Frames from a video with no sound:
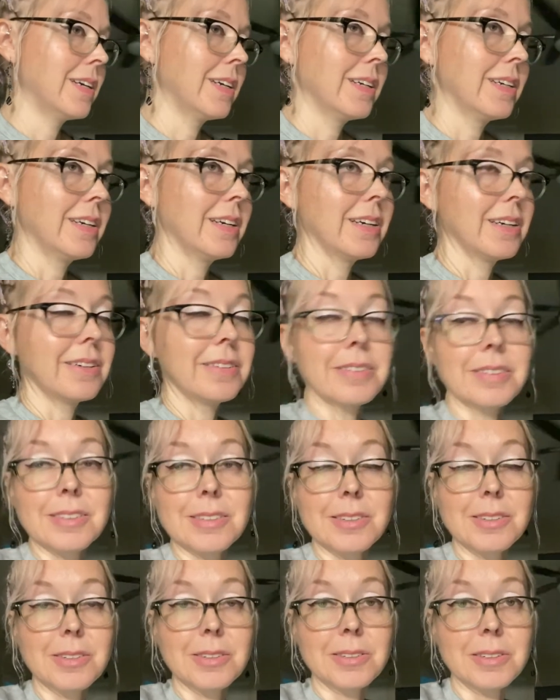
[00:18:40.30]
yeah, all the
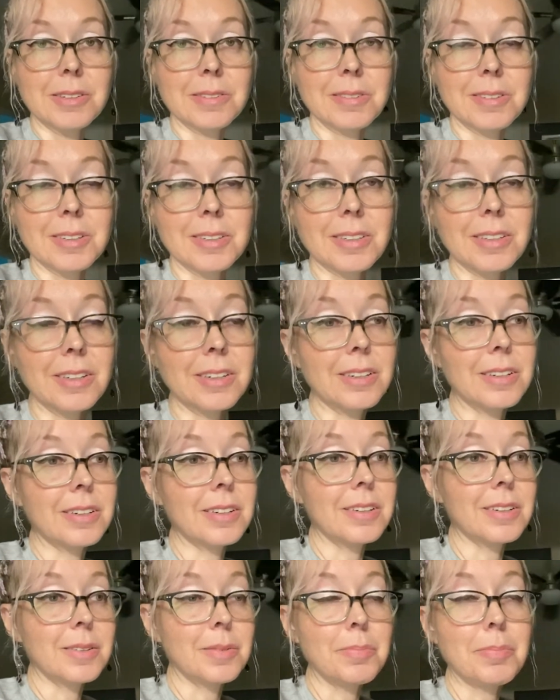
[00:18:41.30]
snow lovers here
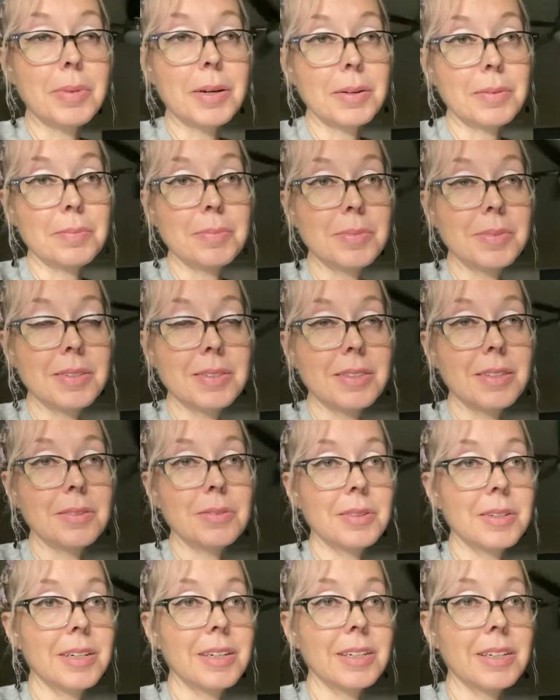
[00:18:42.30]
are bummed that
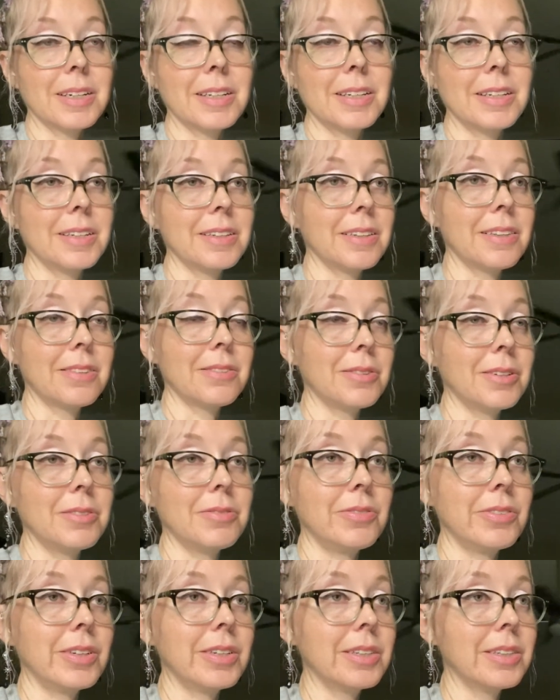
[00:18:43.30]
we're not getting three
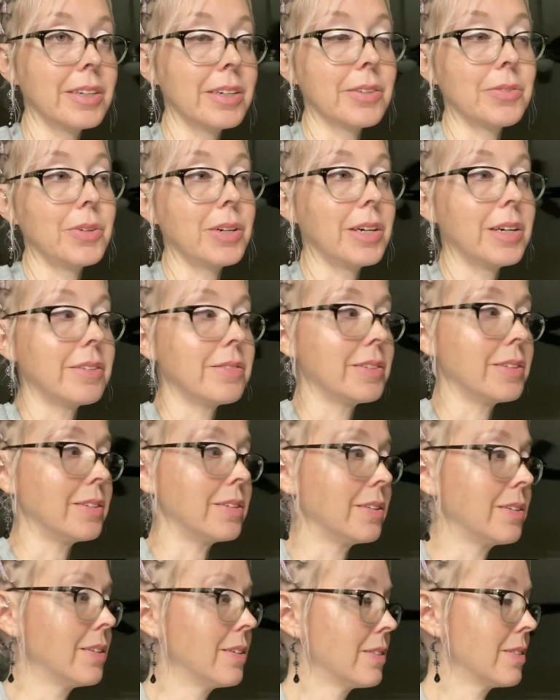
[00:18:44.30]
feet like we have
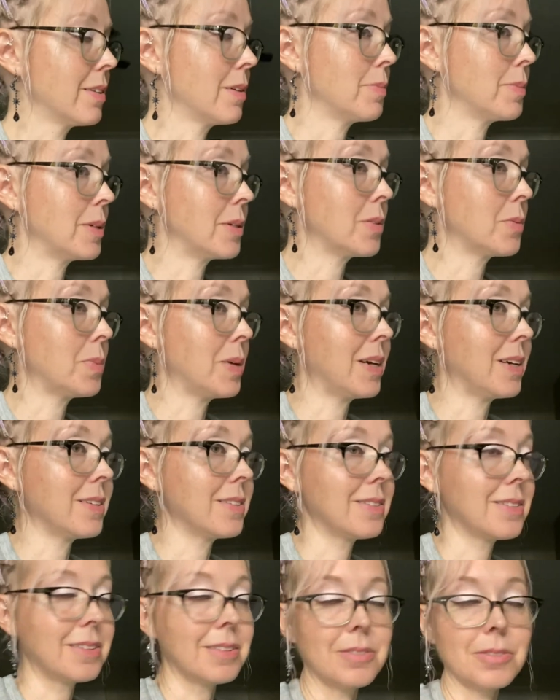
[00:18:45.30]
in some years
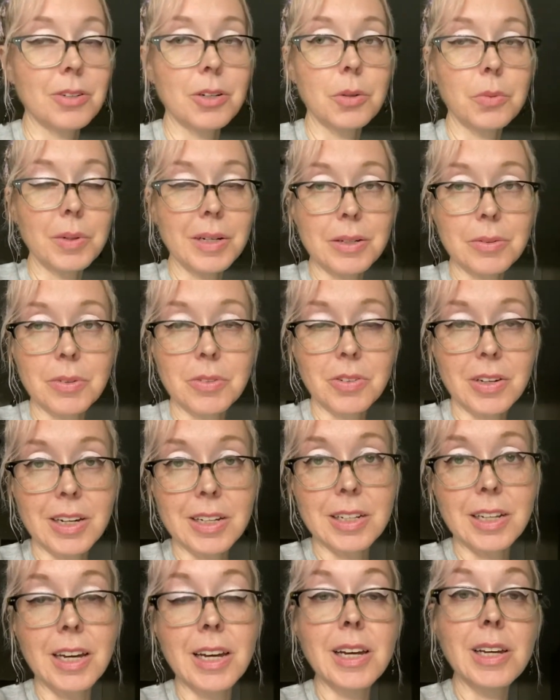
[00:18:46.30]
past. For a while we've
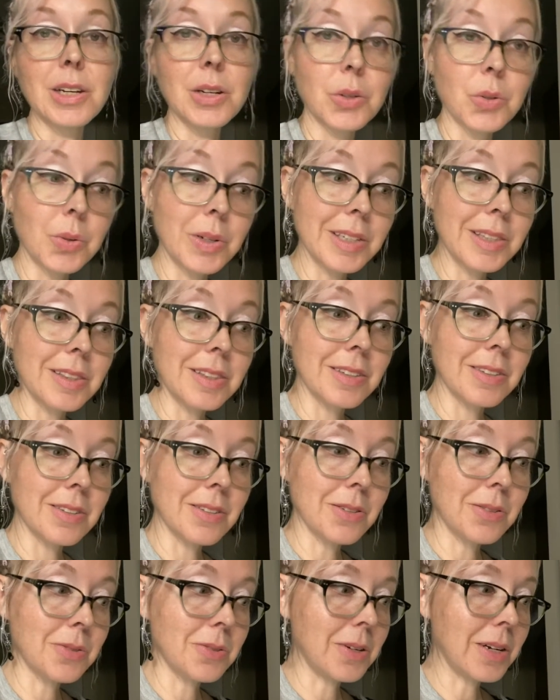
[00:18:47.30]
had quite the
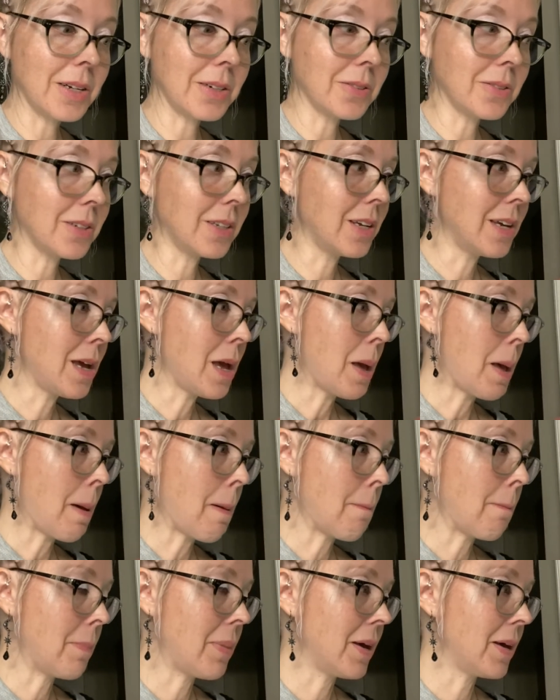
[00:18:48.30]
snow drought,
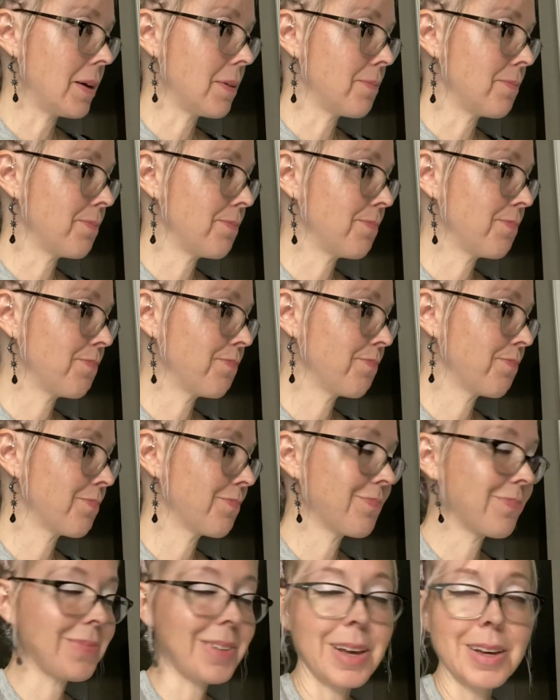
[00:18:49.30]
but
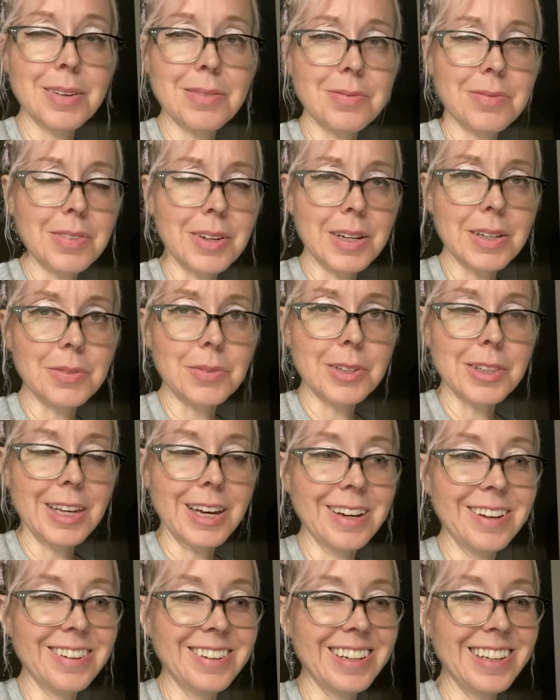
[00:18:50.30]
I'm fine
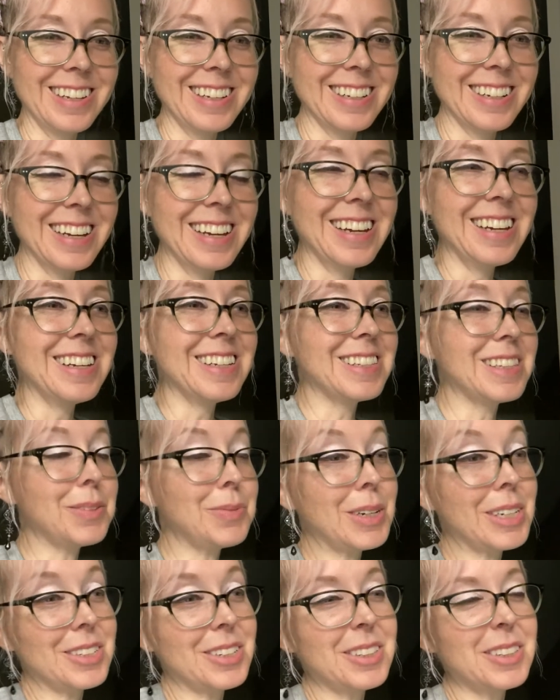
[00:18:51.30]
without it.
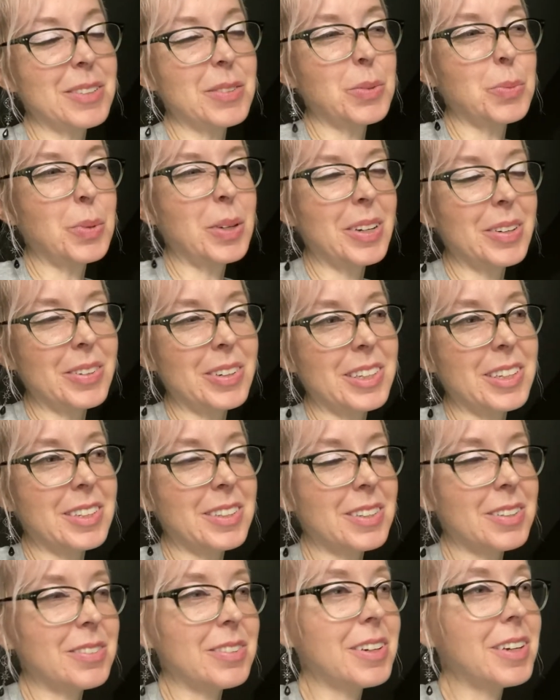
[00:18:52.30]
Sebastian loves playing with it,
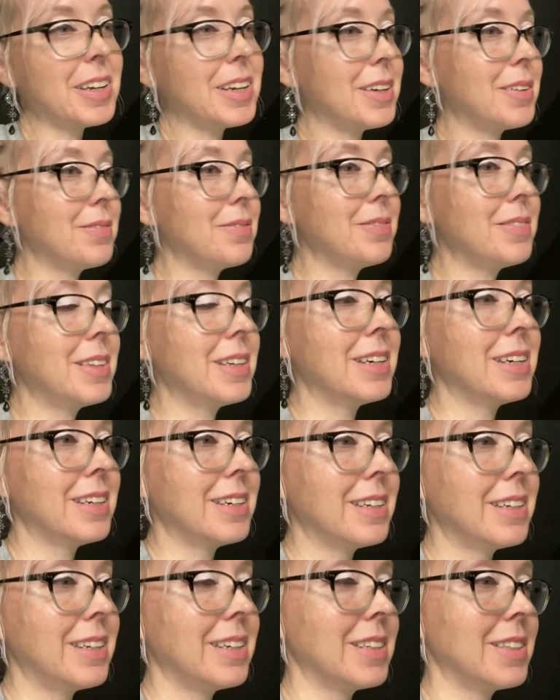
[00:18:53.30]
so for him,
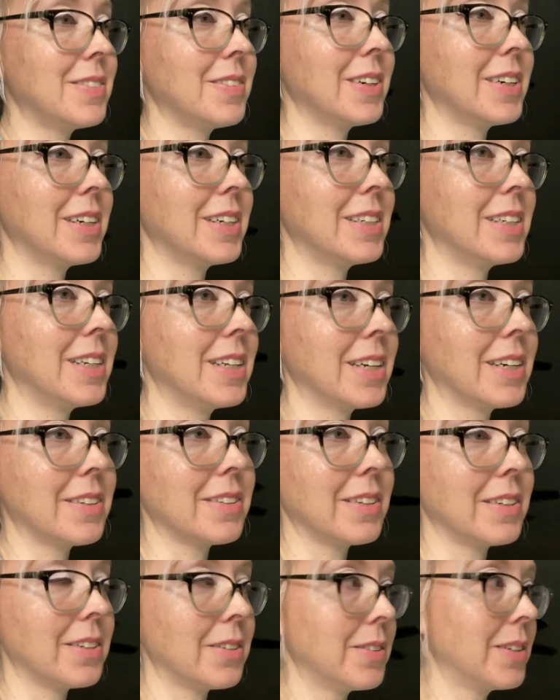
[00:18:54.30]
it's fine, and I
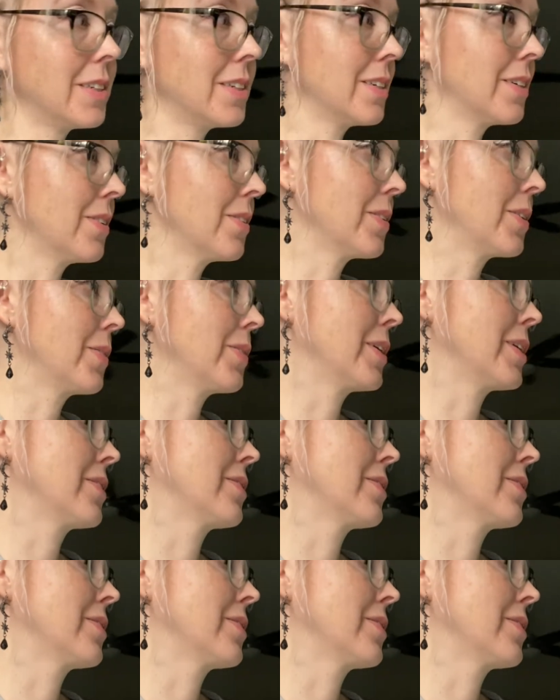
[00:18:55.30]
guess I don't need to go anywhere,